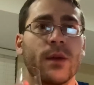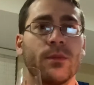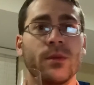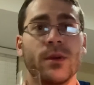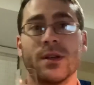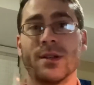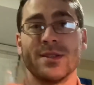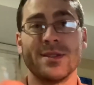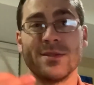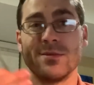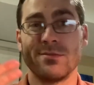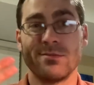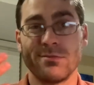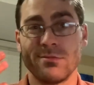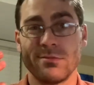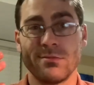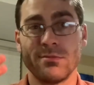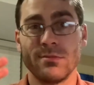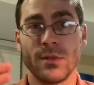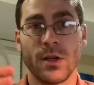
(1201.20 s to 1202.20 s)
because
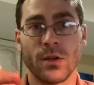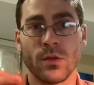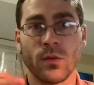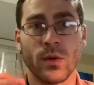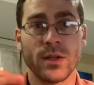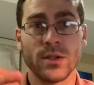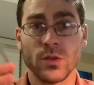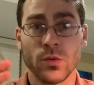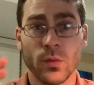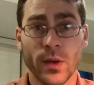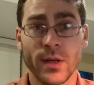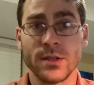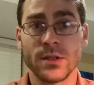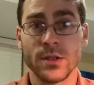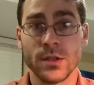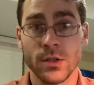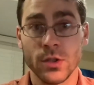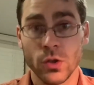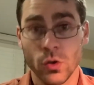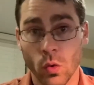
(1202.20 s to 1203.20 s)
Otherwise, you're
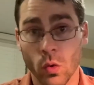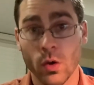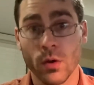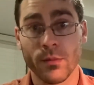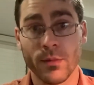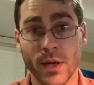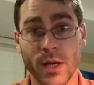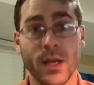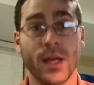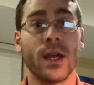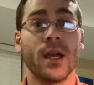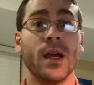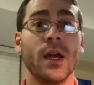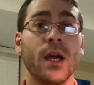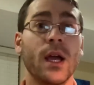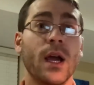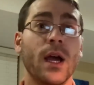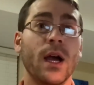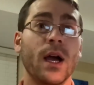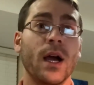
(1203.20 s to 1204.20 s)
wasting your money
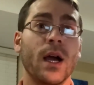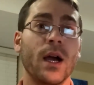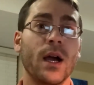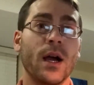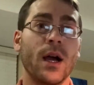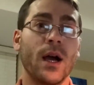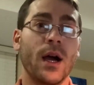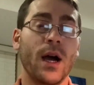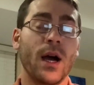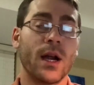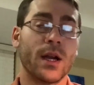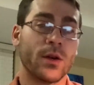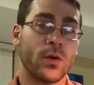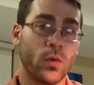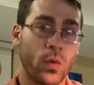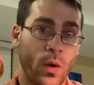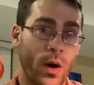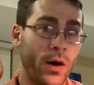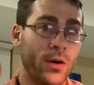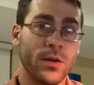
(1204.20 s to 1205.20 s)
on
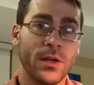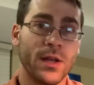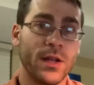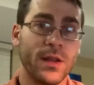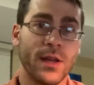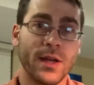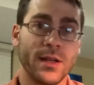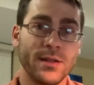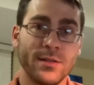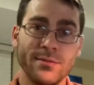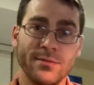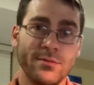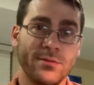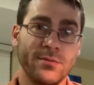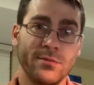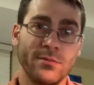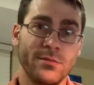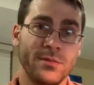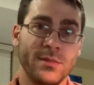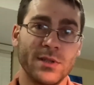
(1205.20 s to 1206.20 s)
quality that
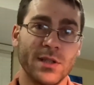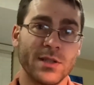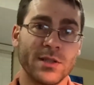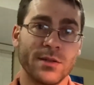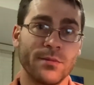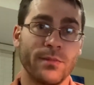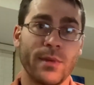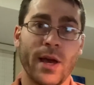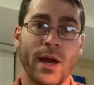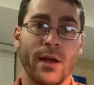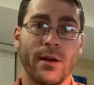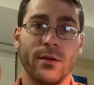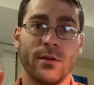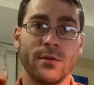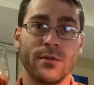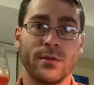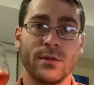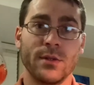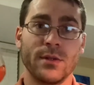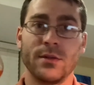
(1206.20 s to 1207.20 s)
doesn't matter.
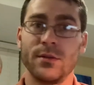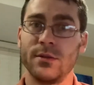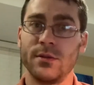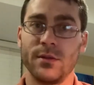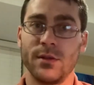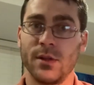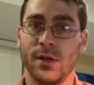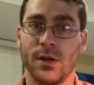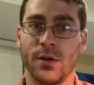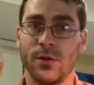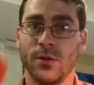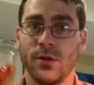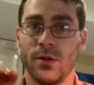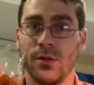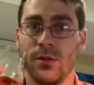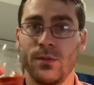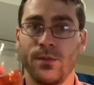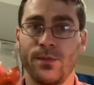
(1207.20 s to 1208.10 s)
You know, I